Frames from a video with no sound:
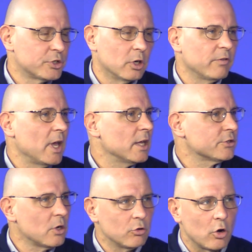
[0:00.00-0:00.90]

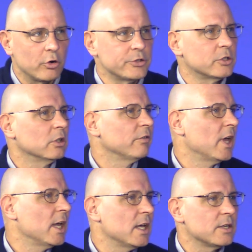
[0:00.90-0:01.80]
surveys, no notice
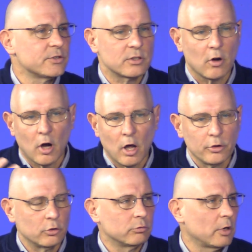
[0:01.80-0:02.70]
surveys, all
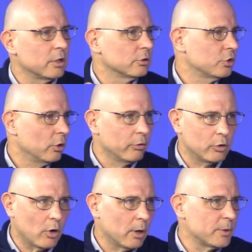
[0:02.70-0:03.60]
the regulatory
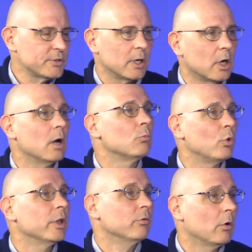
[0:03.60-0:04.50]
requirements that come
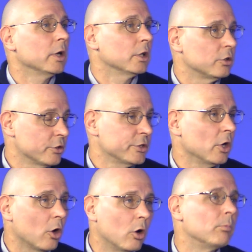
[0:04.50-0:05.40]
with running a
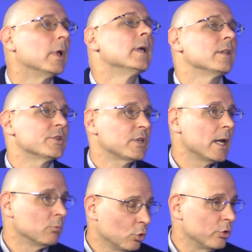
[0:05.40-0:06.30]
nursing home, the
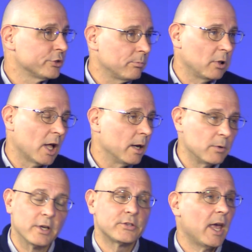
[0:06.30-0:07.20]
same rules apply
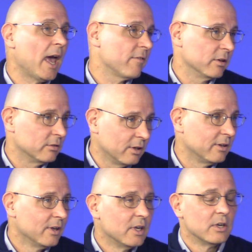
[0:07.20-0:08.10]
because they haven't.
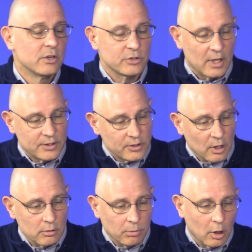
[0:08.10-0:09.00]
Right. So that's the
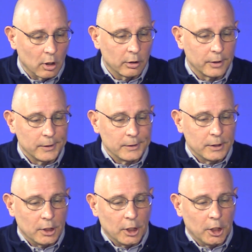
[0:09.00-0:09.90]
other part.
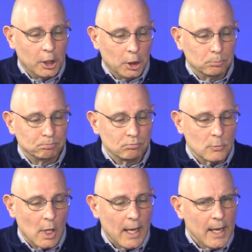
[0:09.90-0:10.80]
Um,
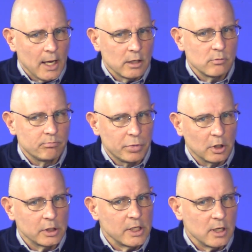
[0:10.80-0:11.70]
and
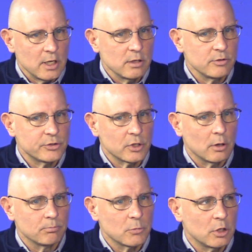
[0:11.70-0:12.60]
building in
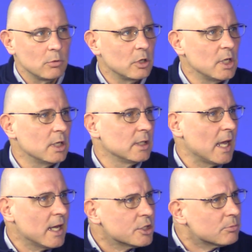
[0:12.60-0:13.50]
some community
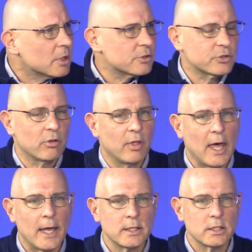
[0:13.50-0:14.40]
engagement so
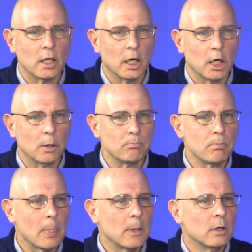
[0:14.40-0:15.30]
that um,